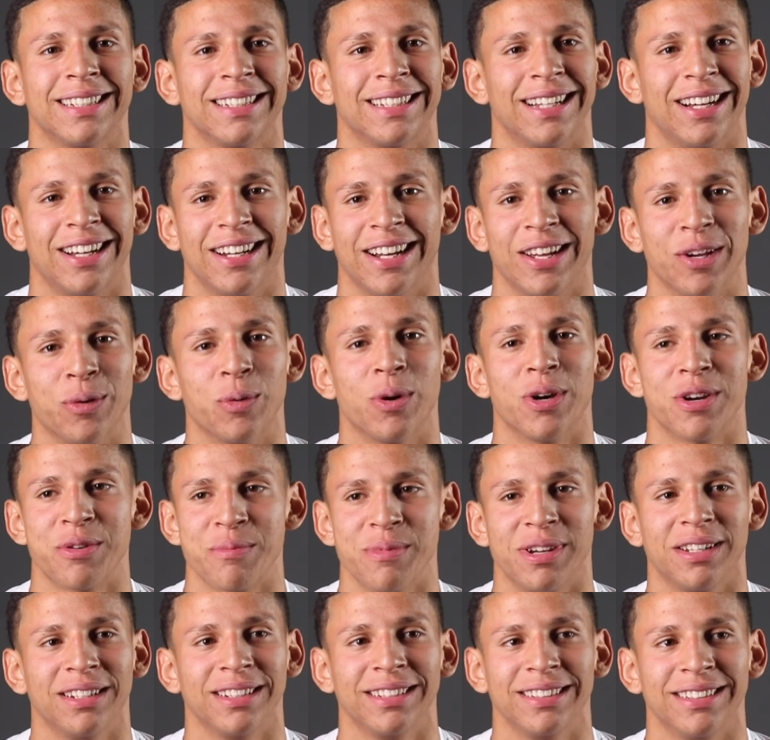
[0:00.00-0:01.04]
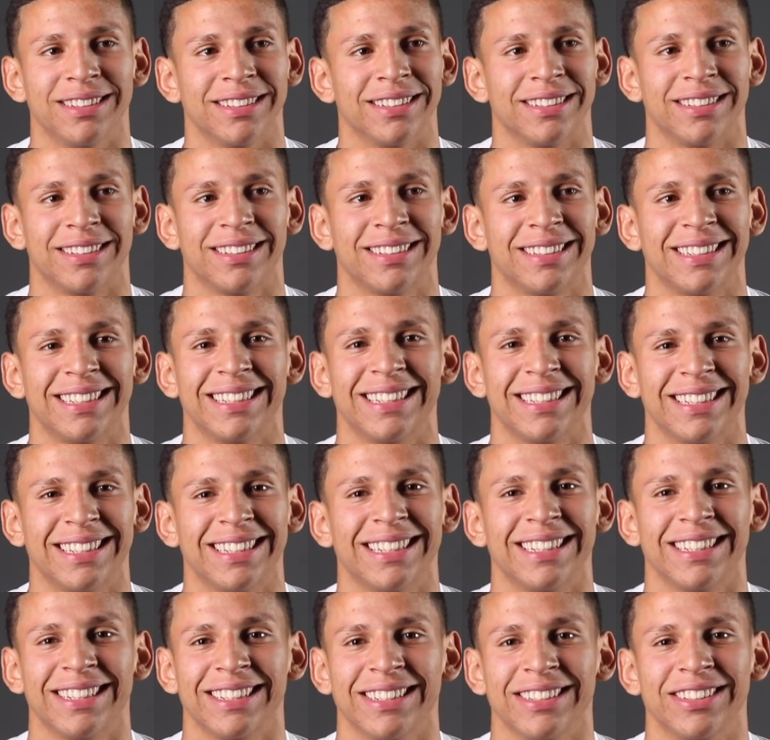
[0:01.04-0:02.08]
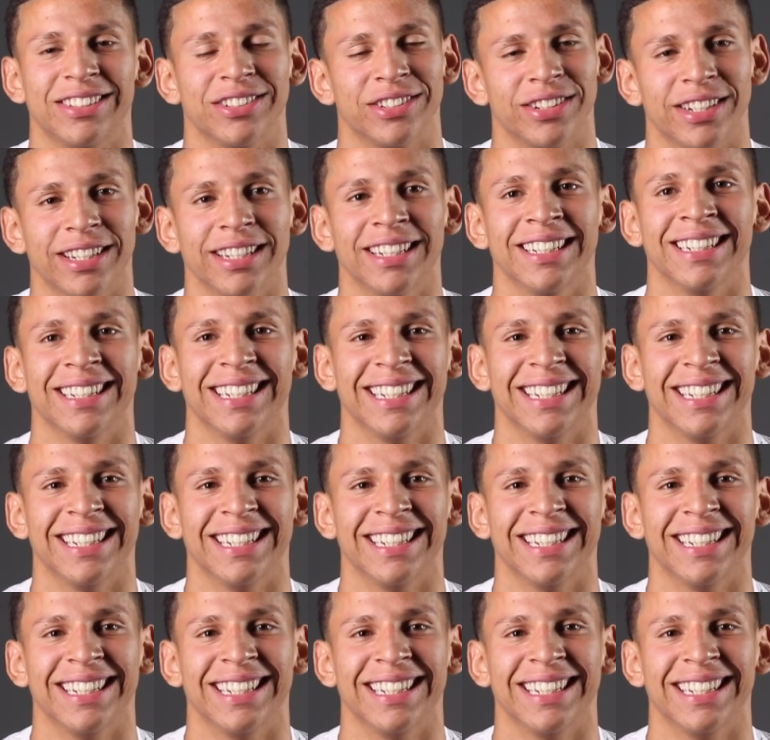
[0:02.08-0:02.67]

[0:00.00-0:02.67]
I like watermelon, it's just good.